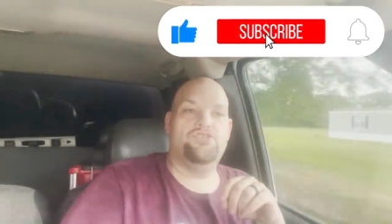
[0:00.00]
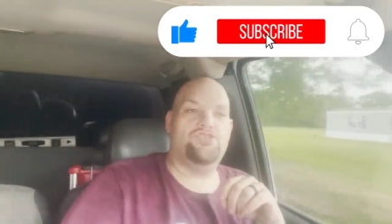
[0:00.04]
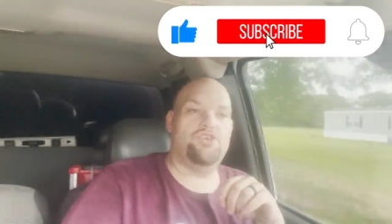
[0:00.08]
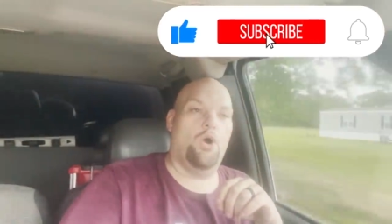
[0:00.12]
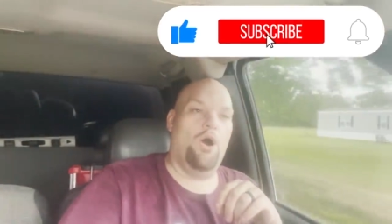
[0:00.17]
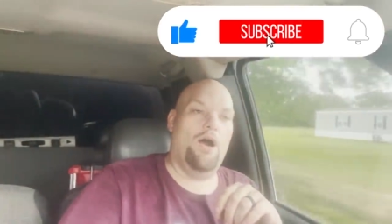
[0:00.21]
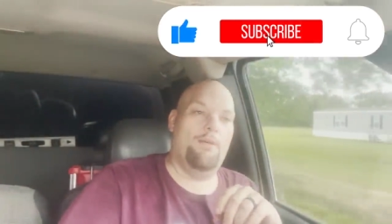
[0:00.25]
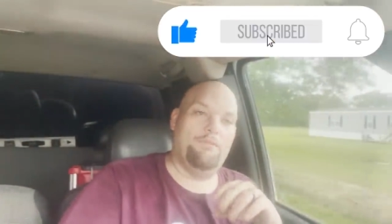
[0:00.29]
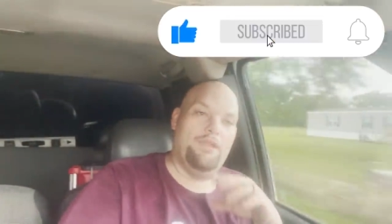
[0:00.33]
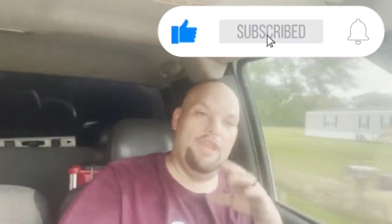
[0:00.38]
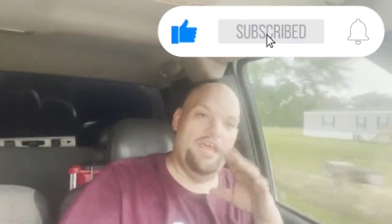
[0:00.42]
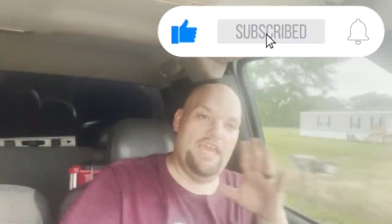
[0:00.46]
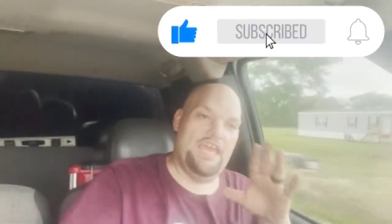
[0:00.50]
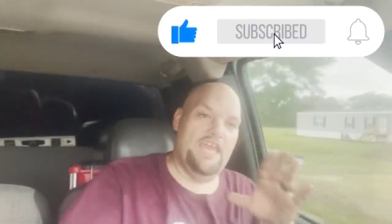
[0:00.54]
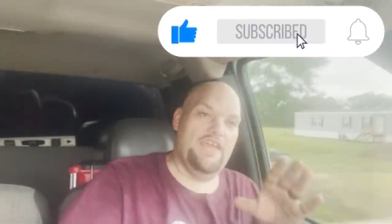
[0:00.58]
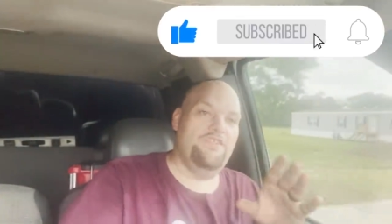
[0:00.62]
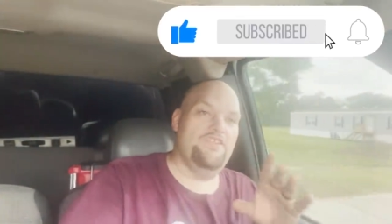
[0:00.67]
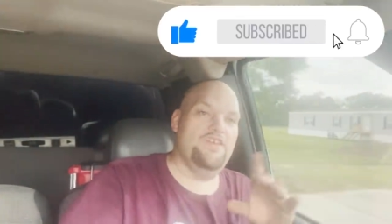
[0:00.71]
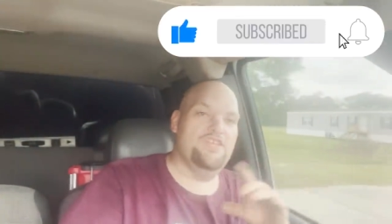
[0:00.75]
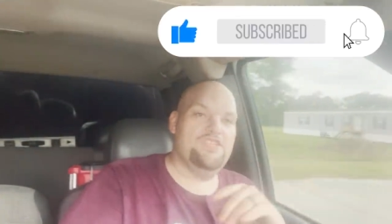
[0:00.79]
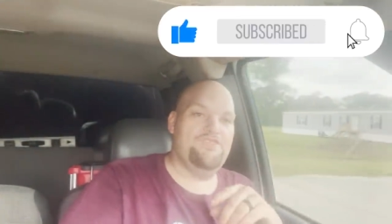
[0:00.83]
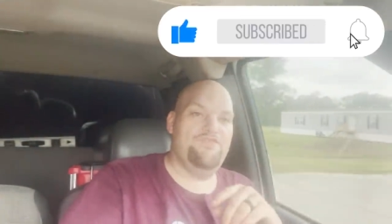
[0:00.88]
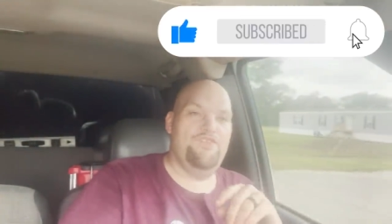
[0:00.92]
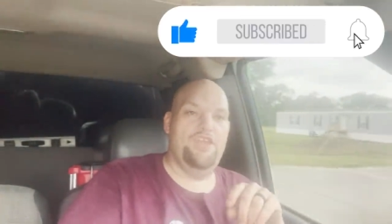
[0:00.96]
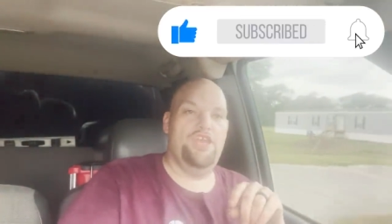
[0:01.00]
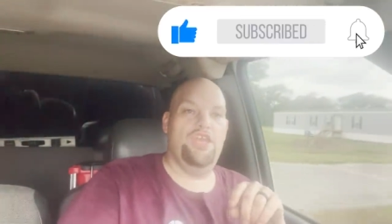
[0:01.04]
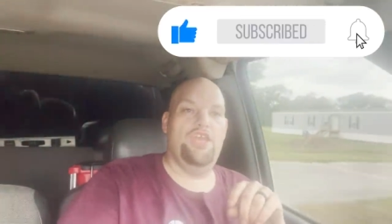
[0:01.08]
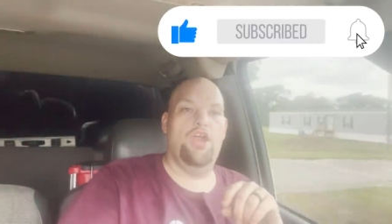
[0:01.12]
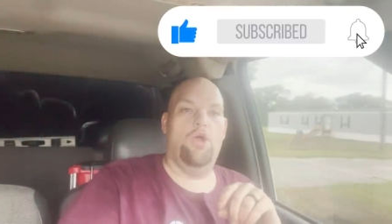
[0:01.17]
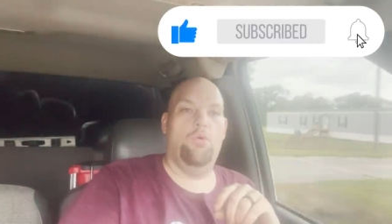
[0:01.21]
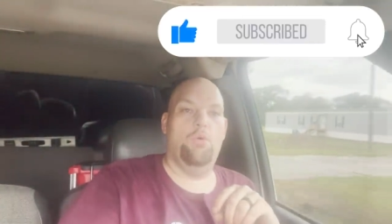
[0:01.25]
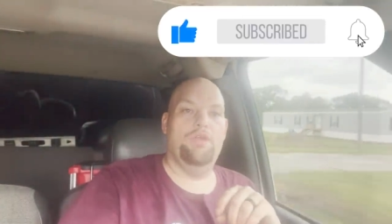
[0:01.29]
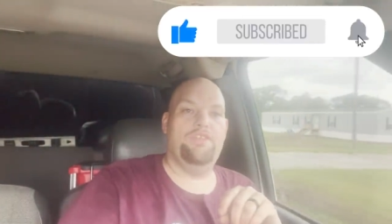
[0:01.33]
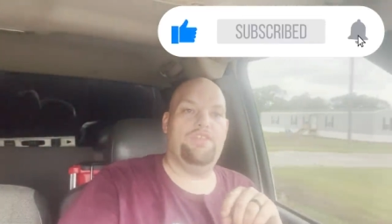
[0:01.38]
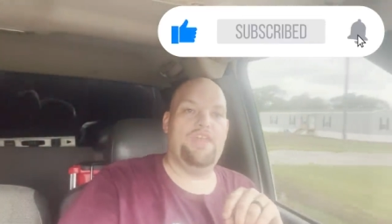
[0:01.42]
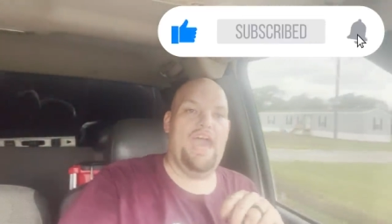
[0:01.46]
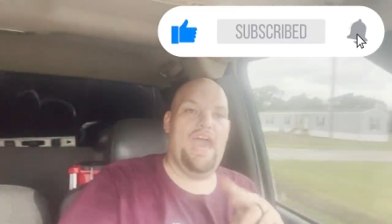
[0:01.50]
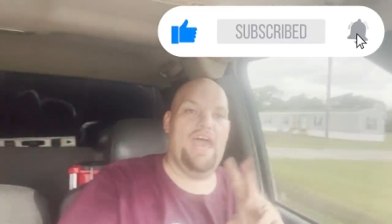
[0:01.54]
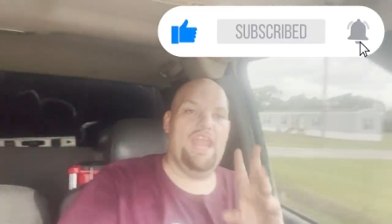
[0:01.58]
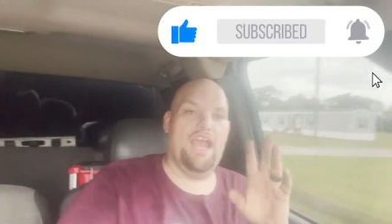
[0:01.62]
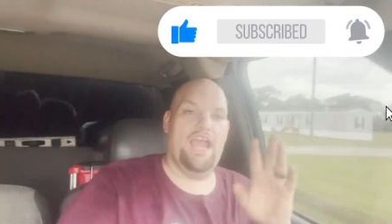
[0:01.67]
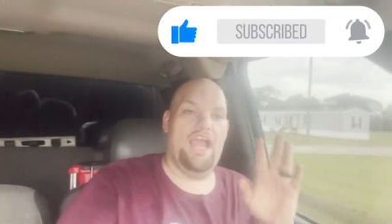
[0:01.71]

So I'm gonna end this video with that.